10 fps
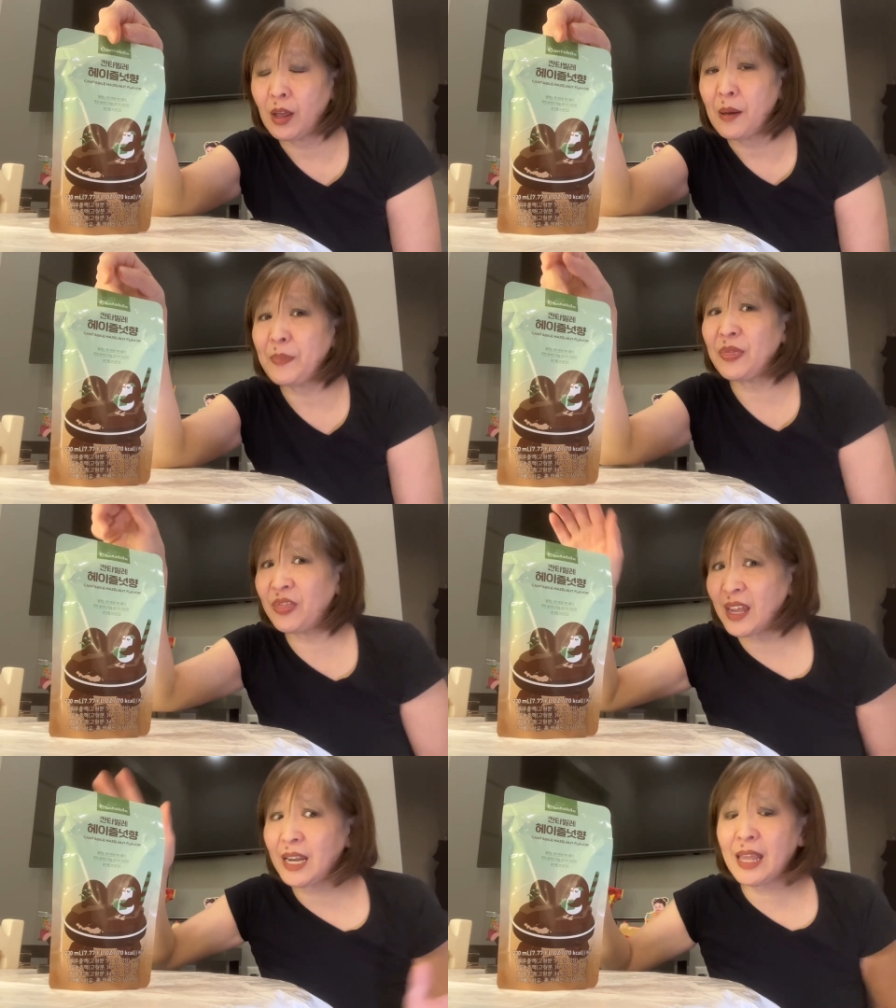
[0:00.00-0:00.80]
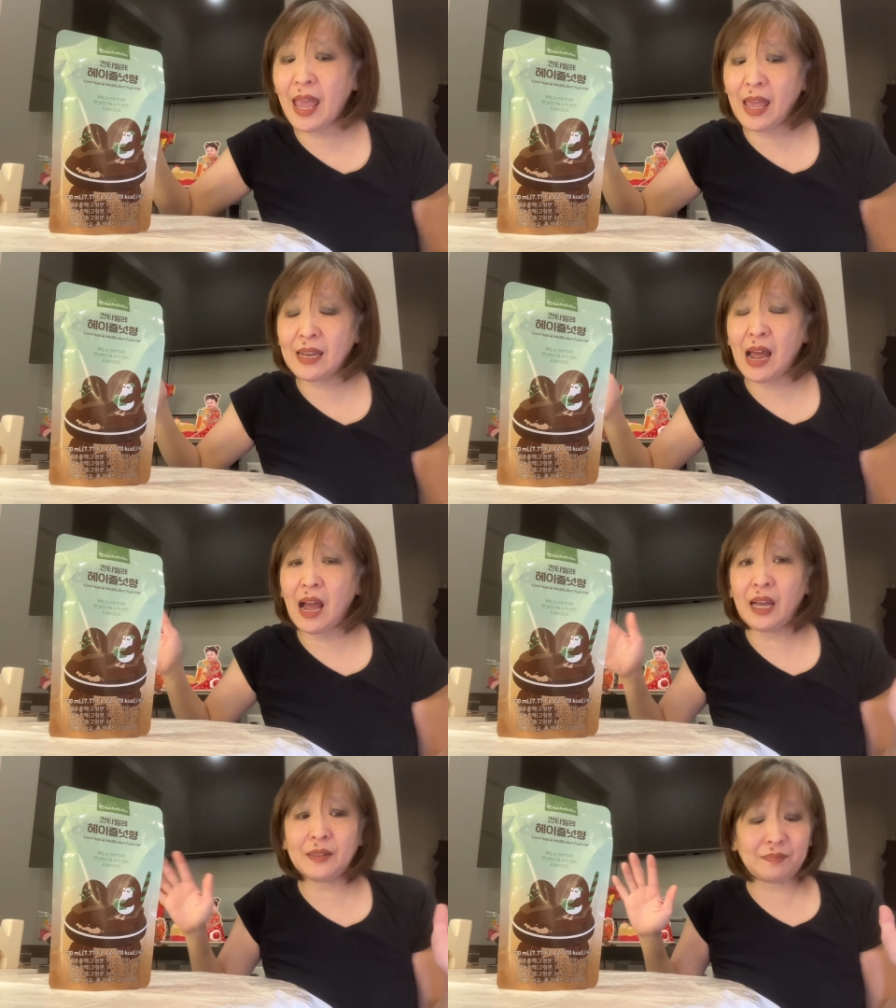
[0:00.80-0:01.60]
But then again,
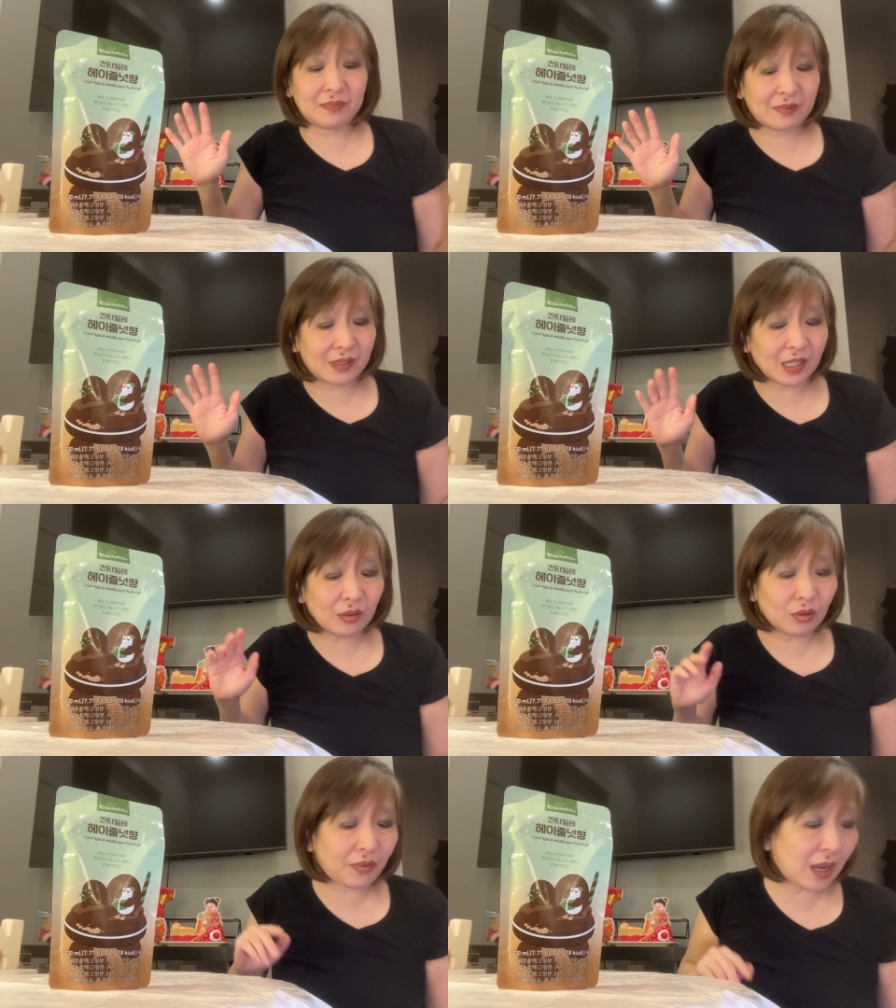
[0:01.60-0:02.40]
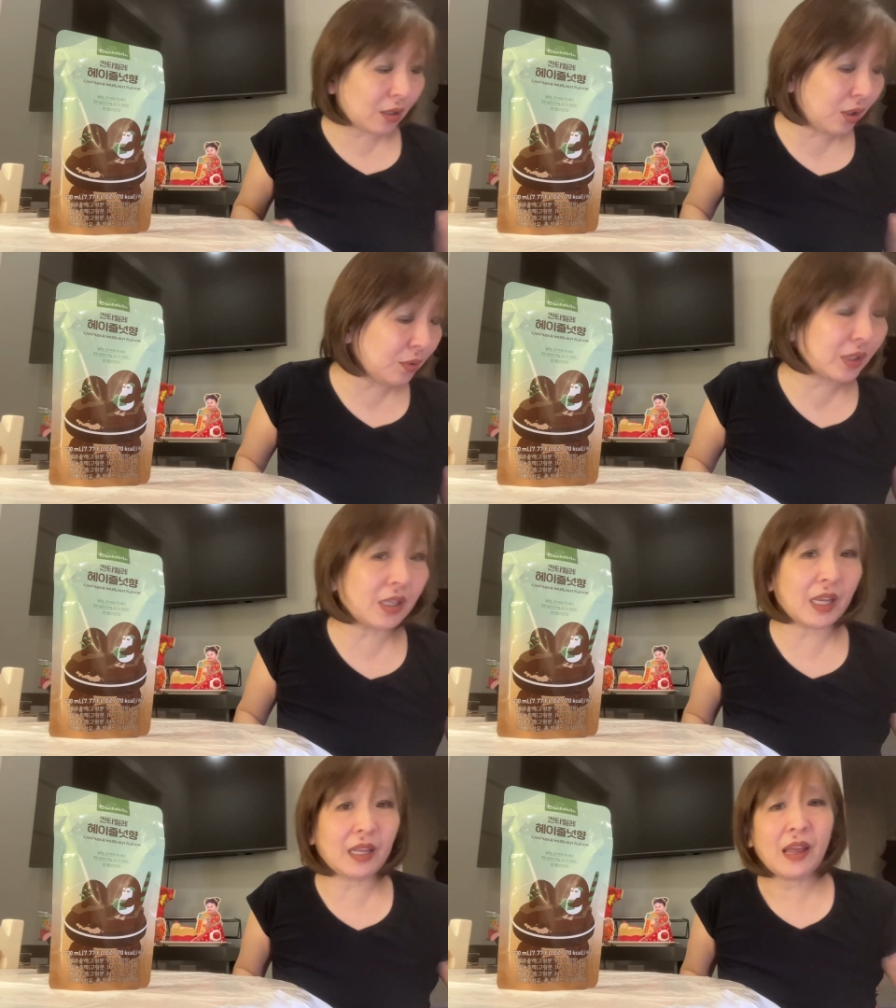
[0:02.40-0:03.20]
I didn't look that closely.